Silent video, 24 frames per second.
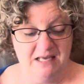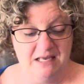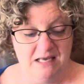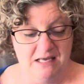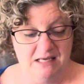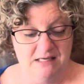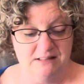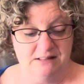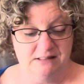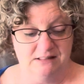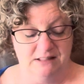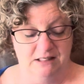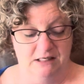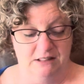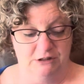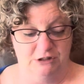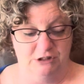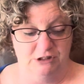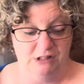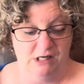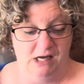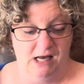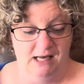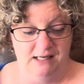east and
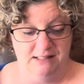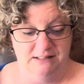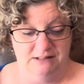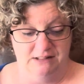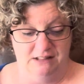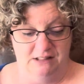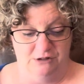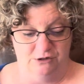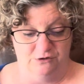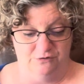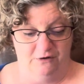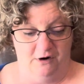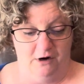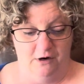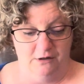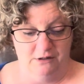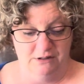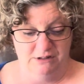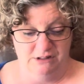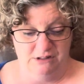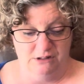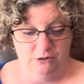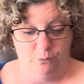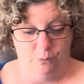shines as far
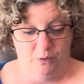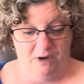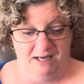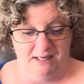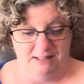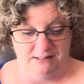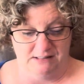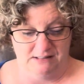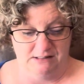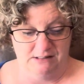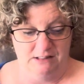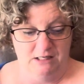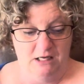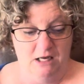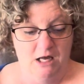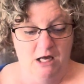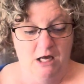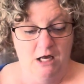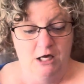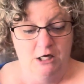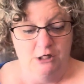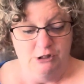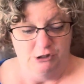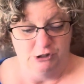as the west,
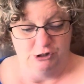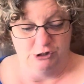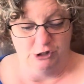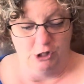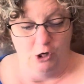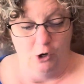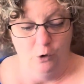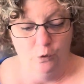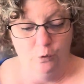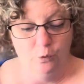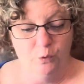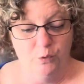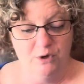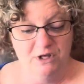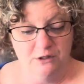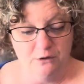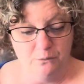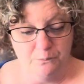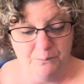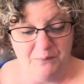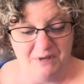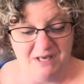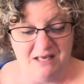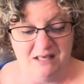so
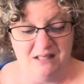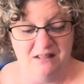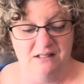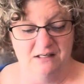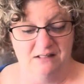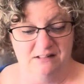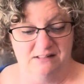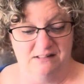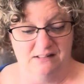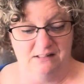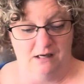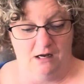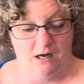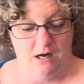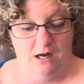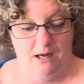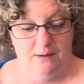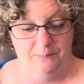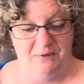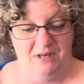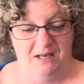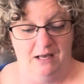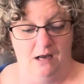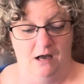will be the
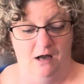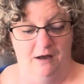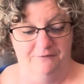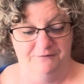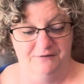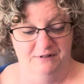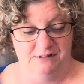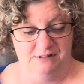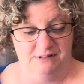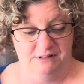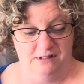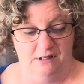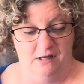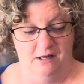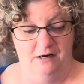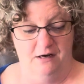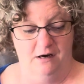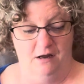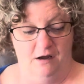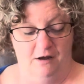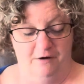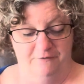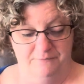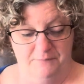coming of the
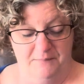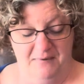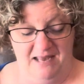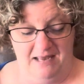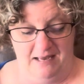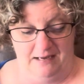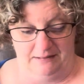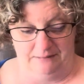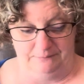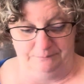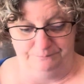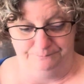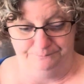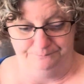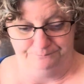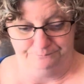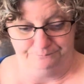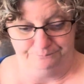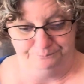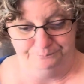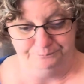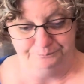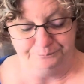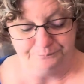Son of Man.
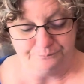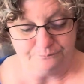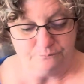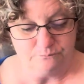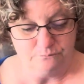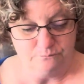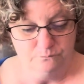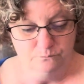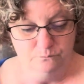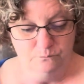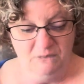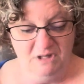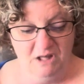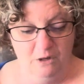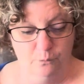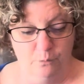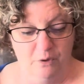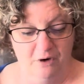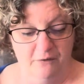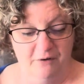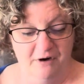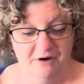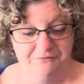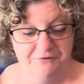
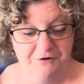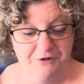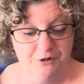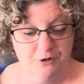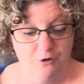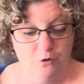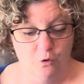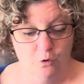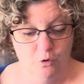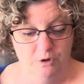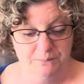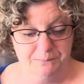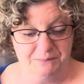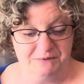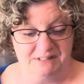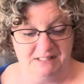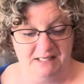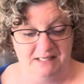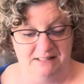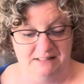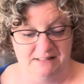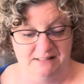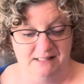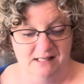Wherever the corpse
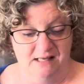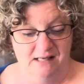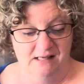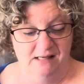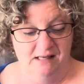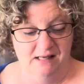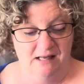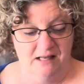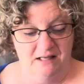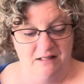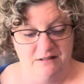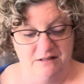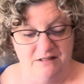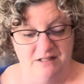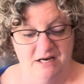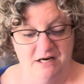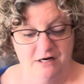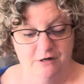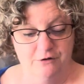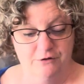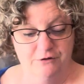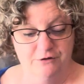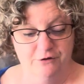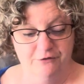is,
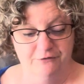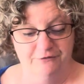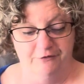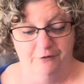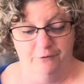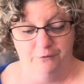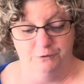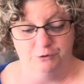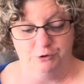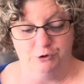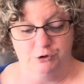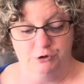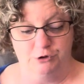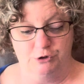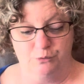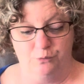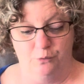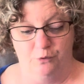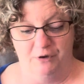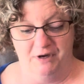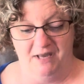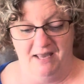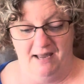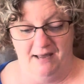there the vultures
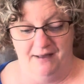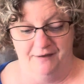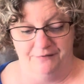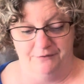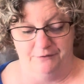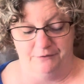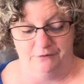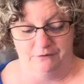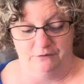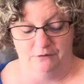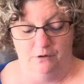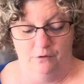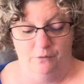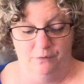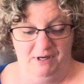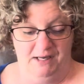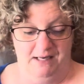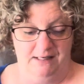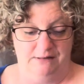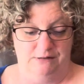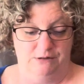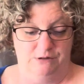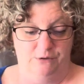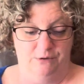will gather.
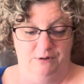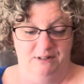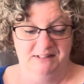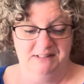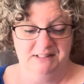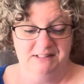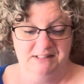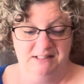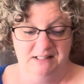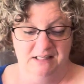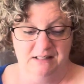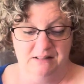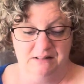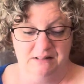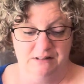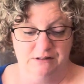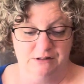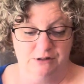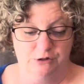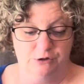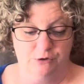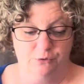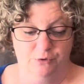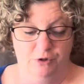Okay, so let's think
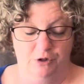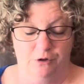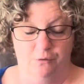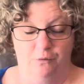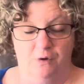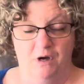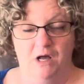this through.